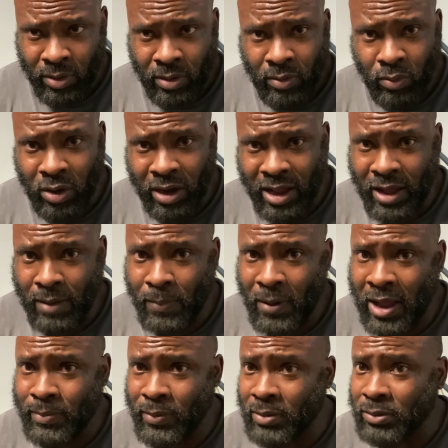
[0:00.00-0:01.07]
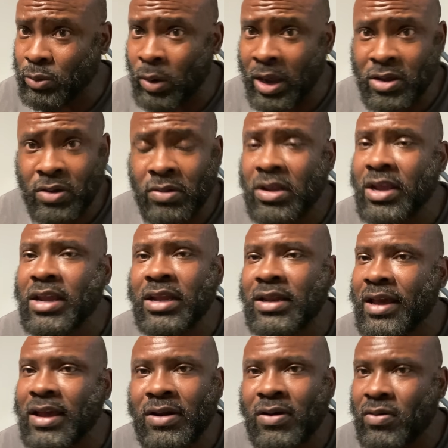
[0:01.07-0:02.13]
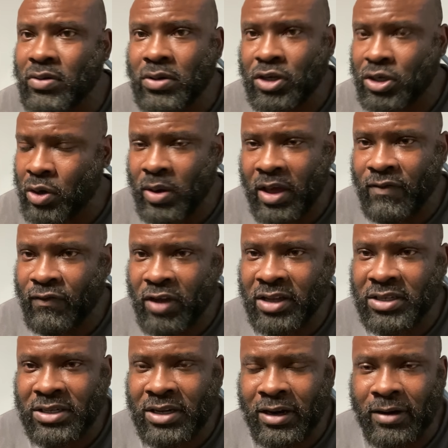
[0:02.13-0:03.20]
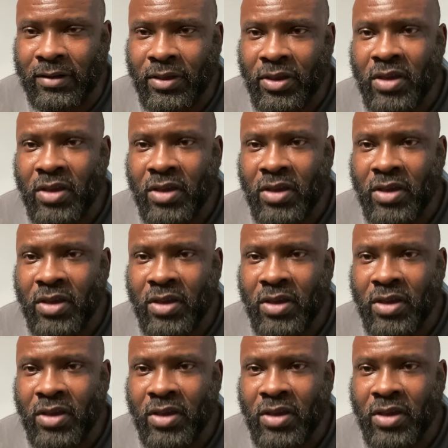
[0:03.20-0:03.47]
when I have pop-ups, why you think they don't show their face there?